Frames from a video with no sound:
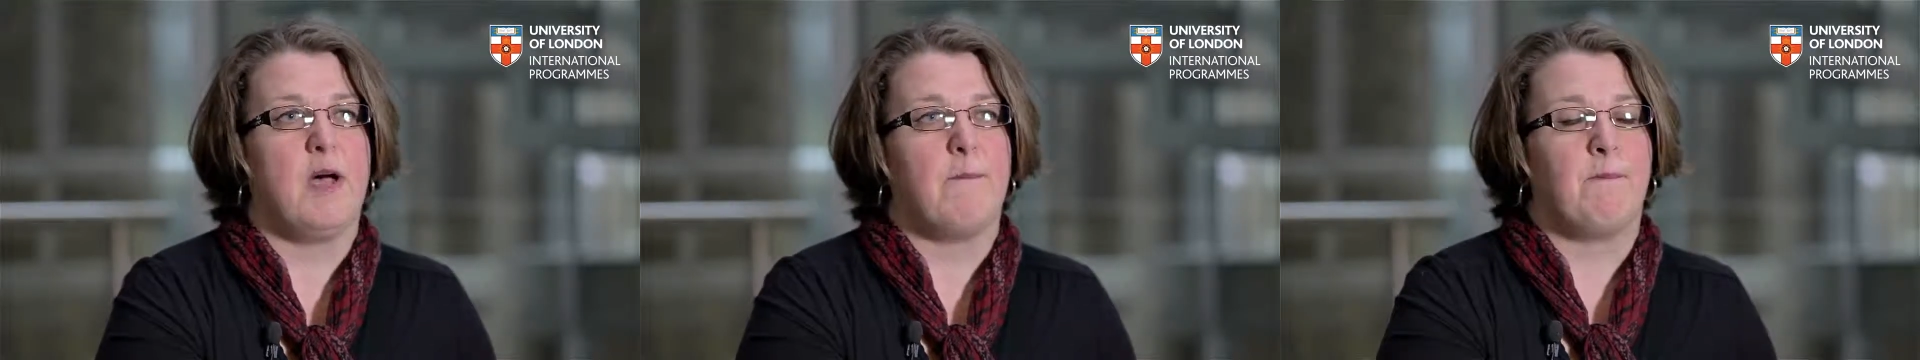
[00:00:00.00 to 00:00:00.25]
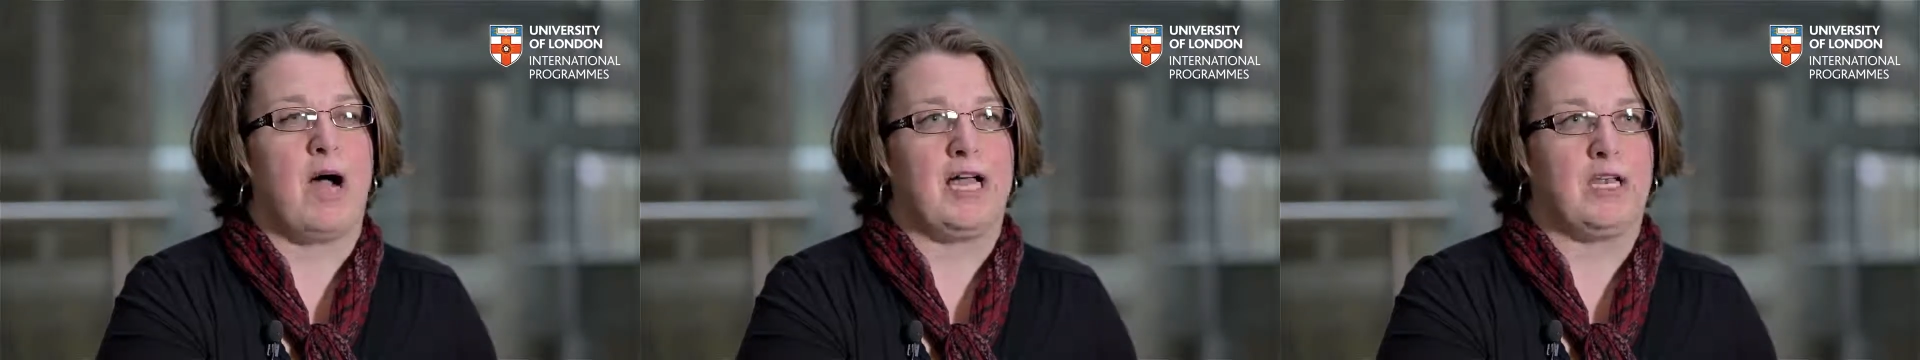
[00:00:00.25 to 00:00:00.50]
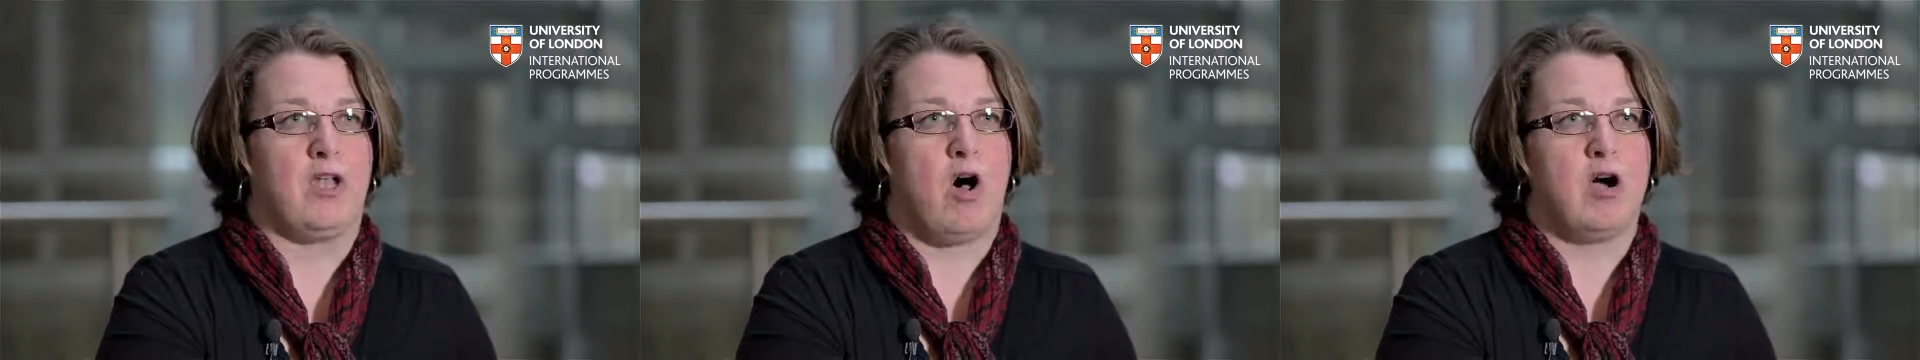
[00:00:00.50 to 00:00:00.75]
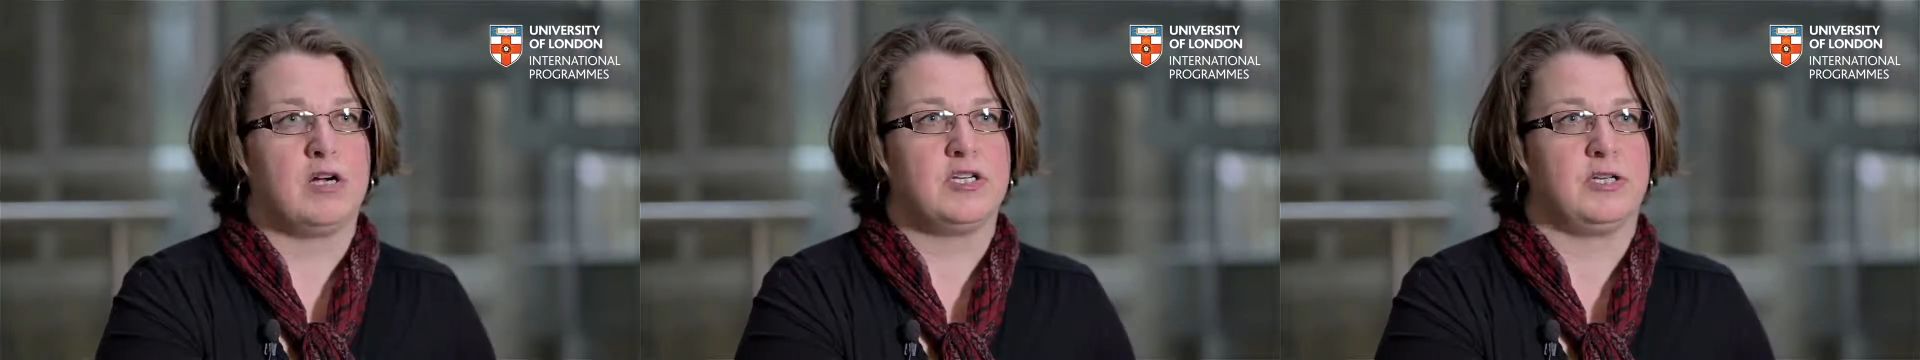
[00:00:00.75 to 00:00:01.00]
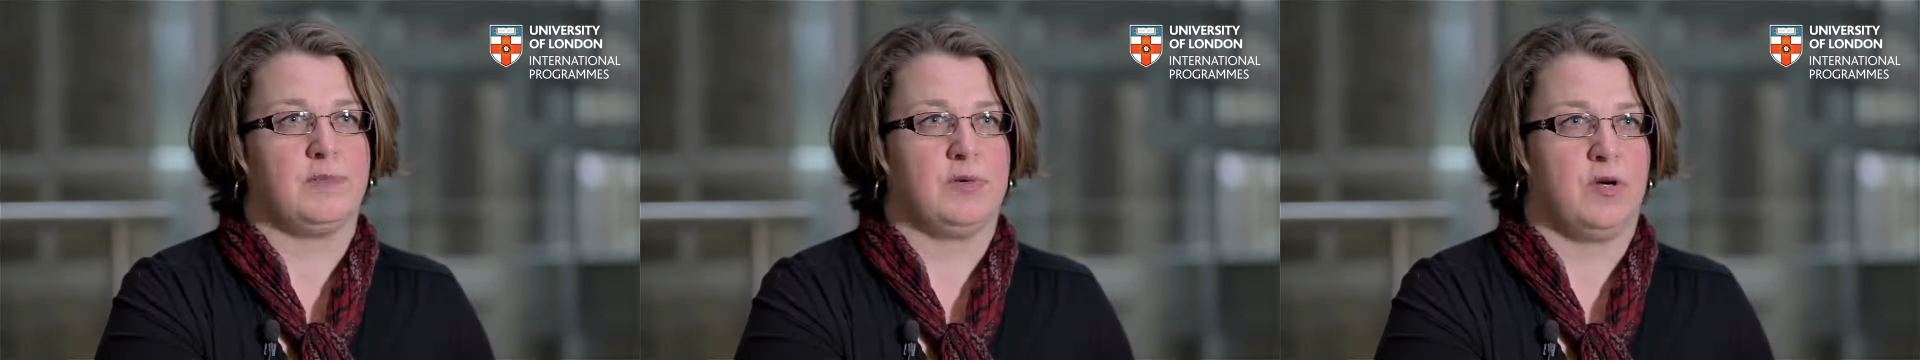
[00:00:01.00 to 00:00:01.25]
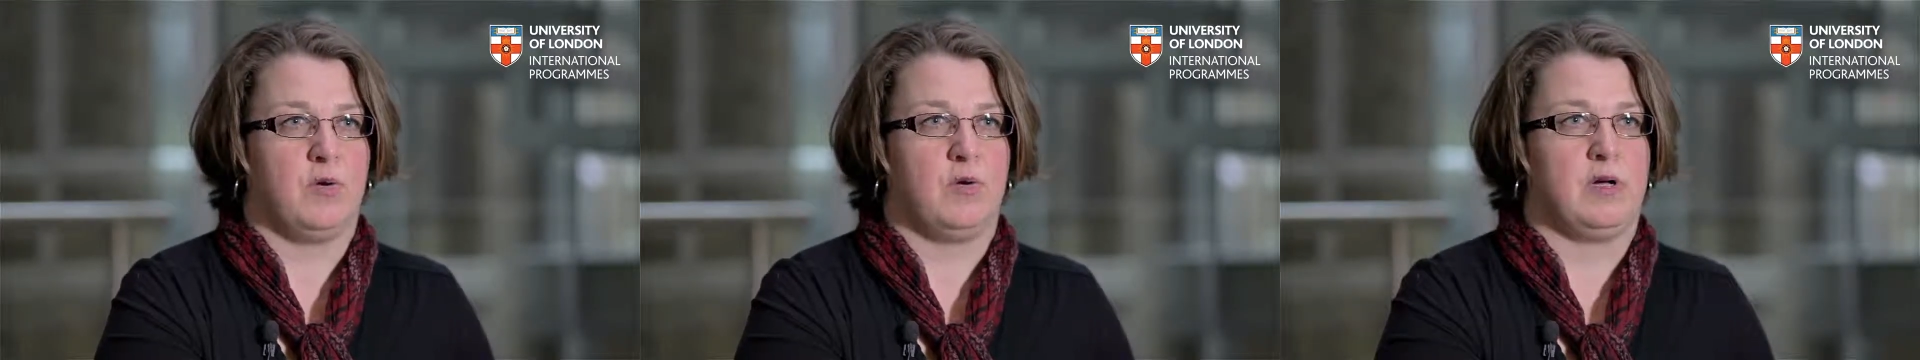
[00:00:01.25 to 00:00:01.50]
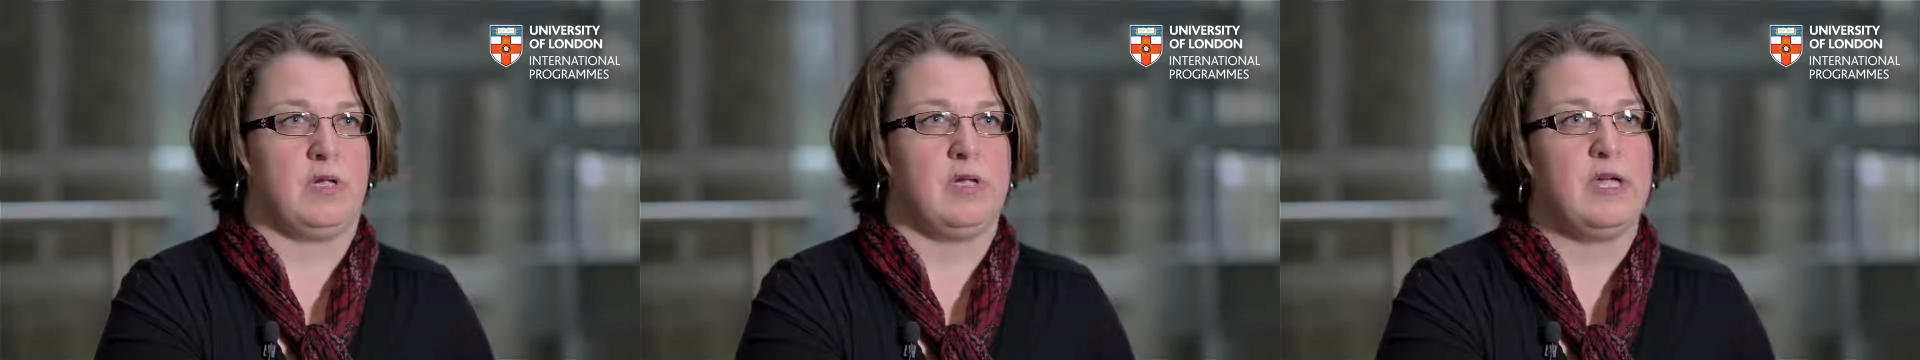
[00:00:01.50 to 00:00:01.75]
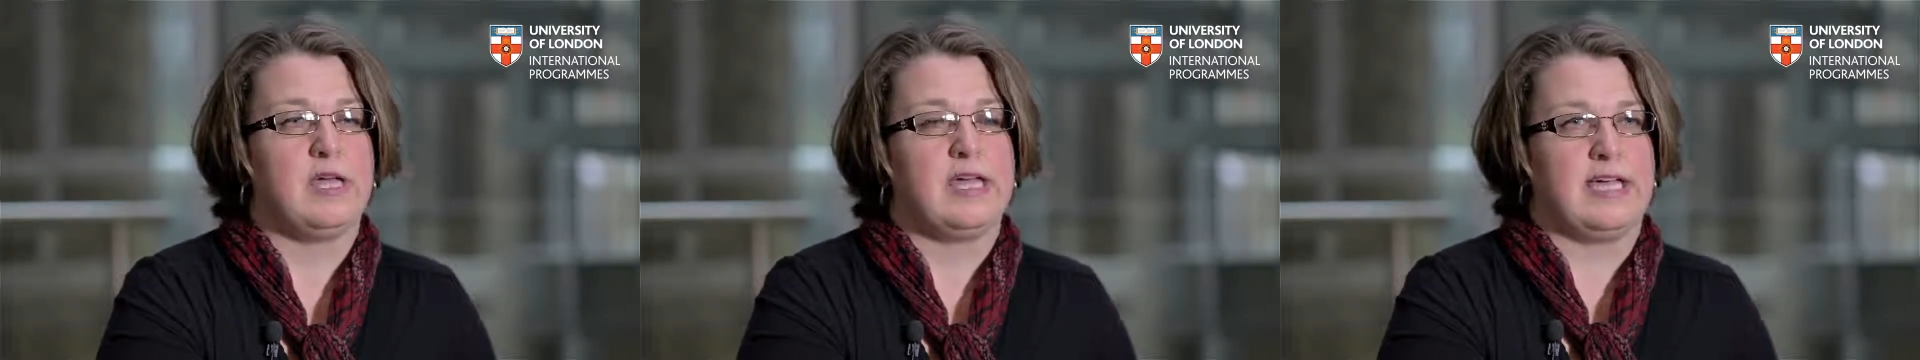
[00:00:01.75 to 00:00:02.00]
My long-term goal
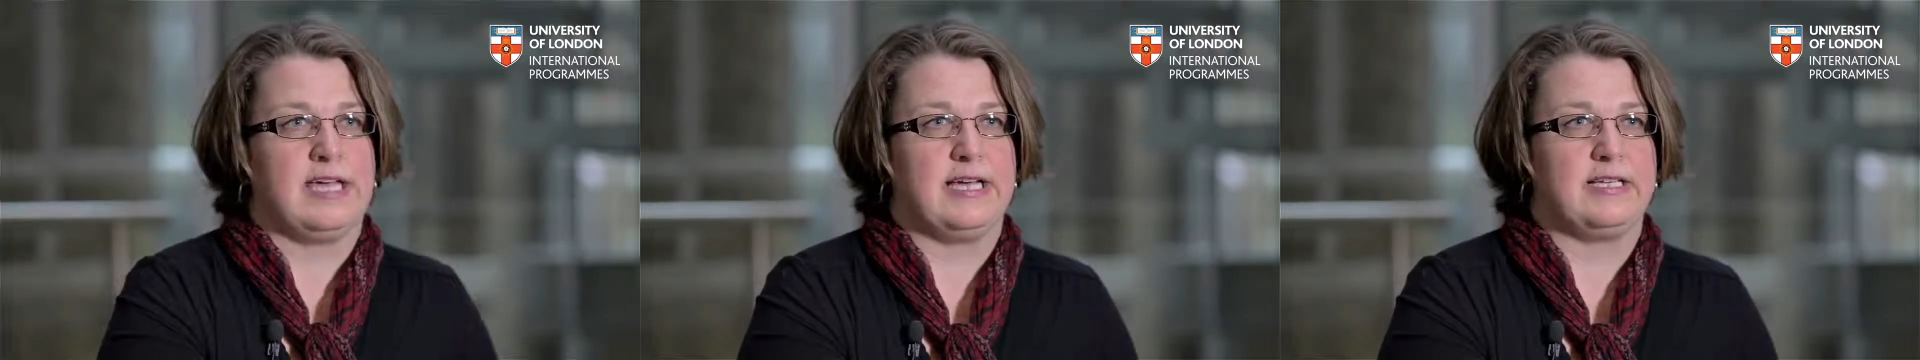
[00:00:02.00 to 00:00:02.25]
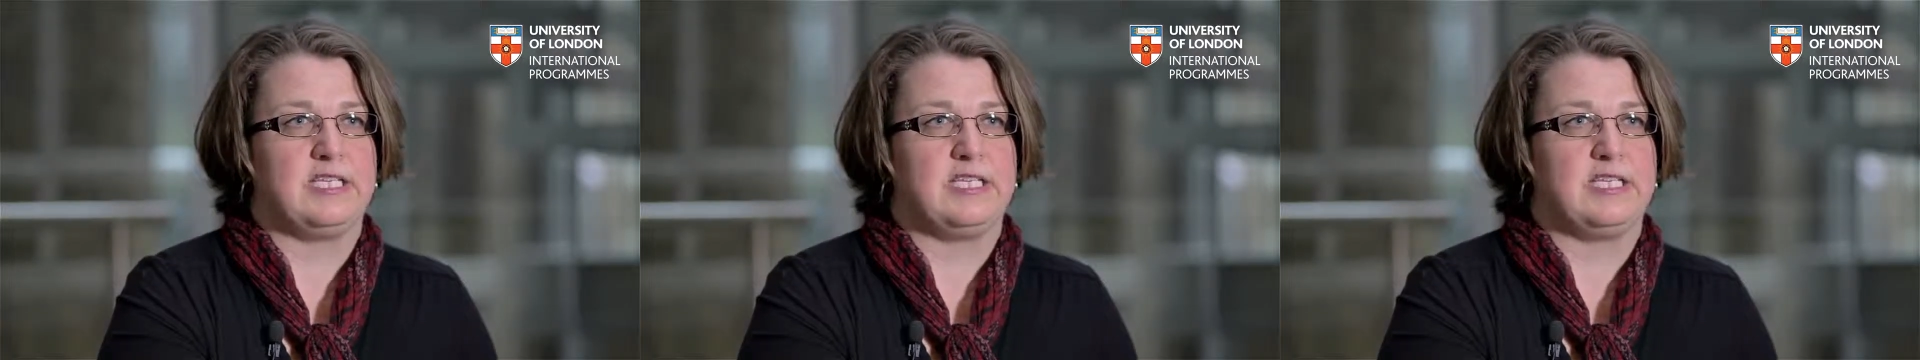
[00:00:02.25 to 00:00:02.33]
is